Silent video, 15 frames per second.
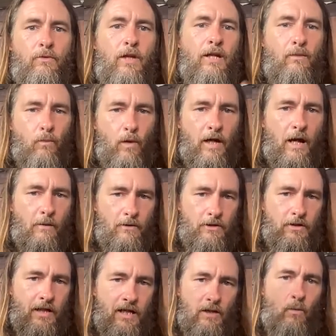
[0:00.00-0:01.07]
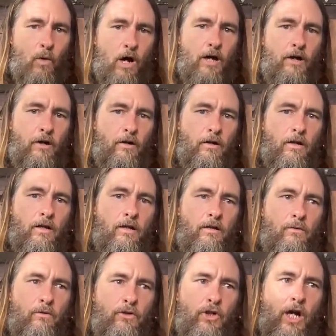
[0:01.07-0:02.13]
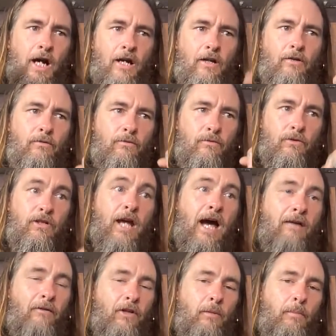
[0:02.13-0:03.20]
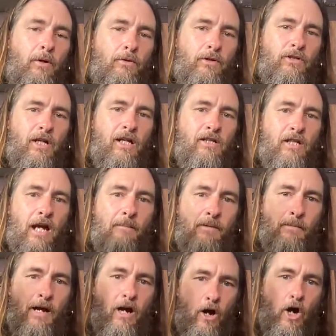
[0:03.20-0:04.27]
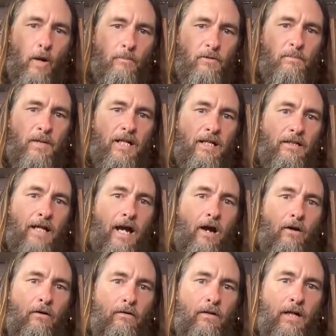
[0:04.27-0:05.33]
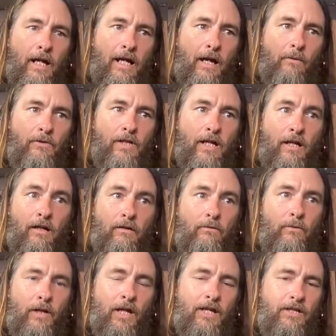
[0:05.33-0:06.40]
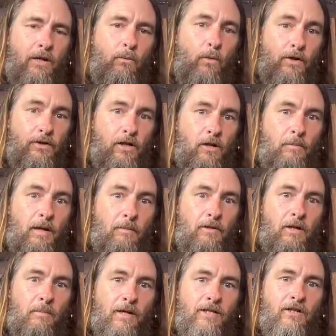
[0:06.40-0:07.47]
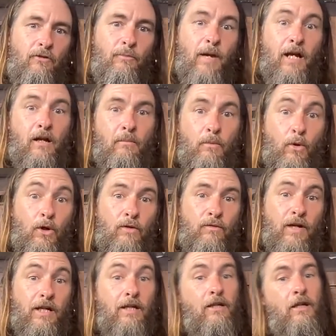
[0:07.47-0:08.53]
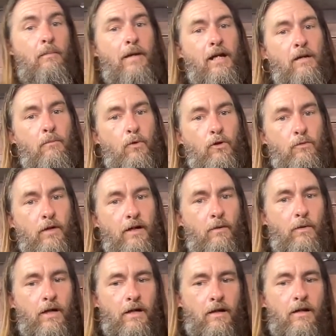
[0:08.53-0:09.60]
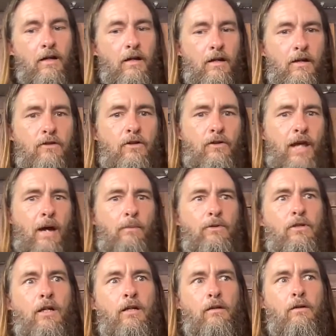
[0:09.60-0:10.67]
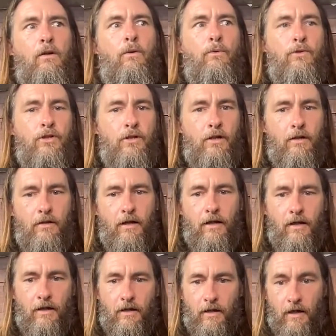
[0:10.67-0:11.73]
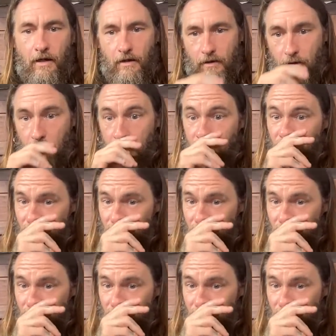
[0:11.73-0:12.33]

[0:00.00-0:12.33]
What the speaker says: like when I was in the water trying to dive on the boat the second time and my arms pinged out. And I was like, realized I wasn't going to be able to get myself back on board if I didn't get back on board right away. So that was like, oh shit, I got to get out of here.